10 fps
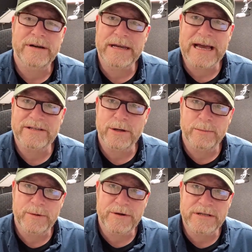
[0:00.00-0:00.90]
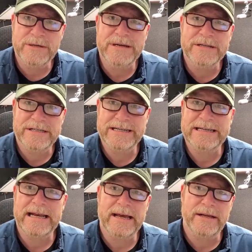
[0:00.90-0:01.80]
All right, guys, Cuddleboy32 here. Check
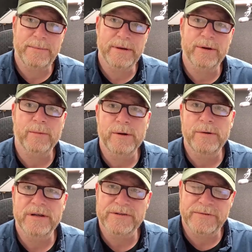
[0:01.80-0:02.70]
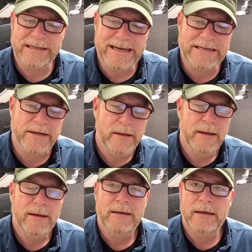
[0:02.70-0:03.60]
it out. I've been on the road as of late,
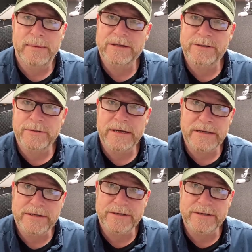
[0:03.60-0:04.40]
about 2 days.